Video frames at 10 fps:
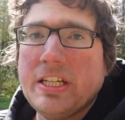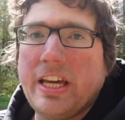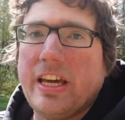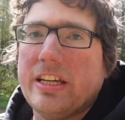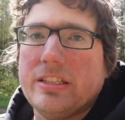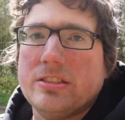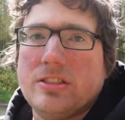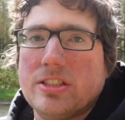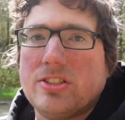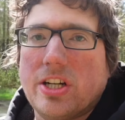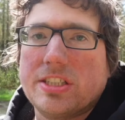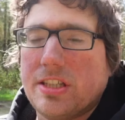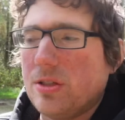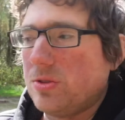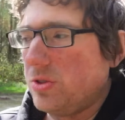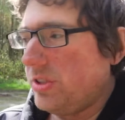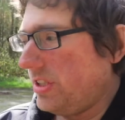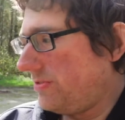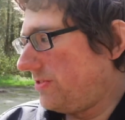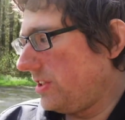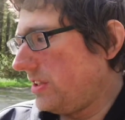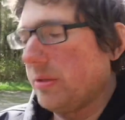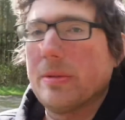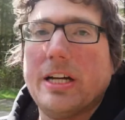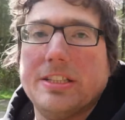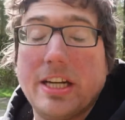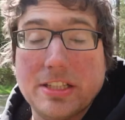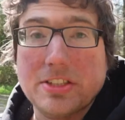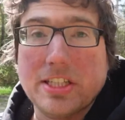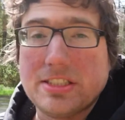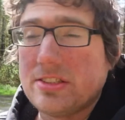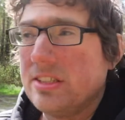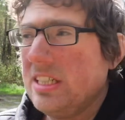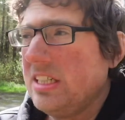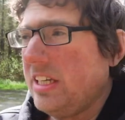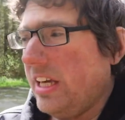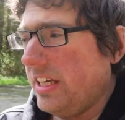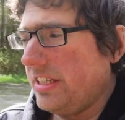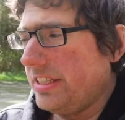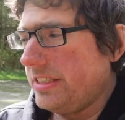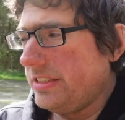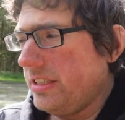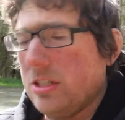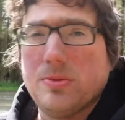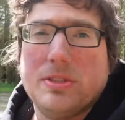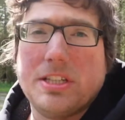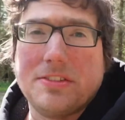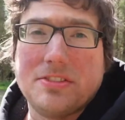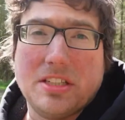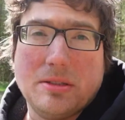and the socket that I was using fell down behind the headlights, and I don't want to take everything